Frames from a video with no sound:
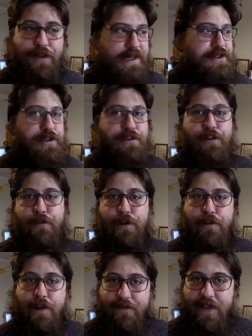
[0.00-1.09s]
their
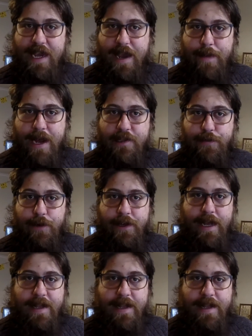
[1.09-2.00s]
tutorial if the game has one,